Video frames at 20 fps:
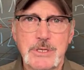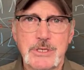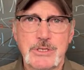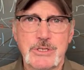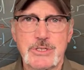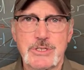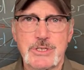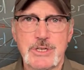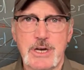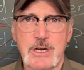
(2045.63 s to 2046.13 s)

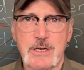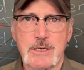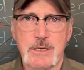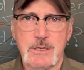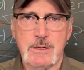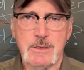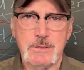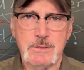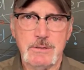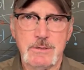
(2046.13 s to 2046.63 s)
stuck
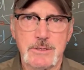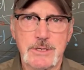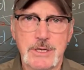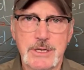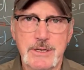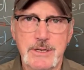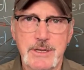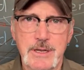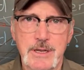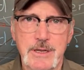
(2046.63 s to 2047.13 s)

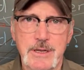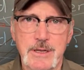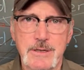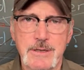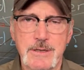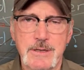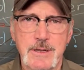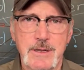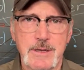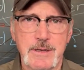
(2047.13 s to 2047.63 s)
looking
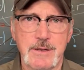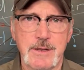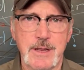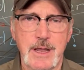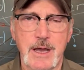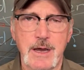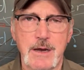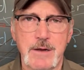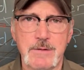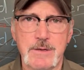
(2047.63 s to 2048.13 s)
in and
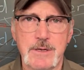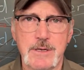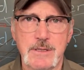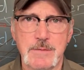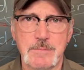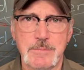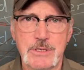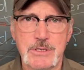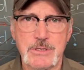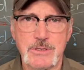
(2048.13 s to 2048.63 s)
down in the
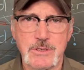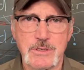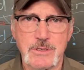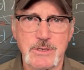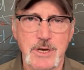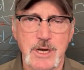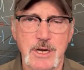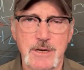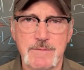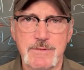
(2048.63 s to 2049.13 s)
business
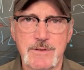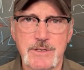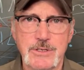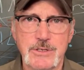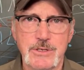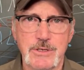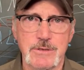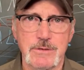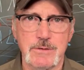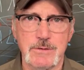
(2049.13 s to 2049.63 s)
every
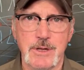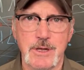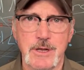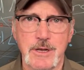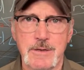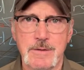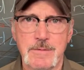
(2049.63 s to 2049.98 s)
single day.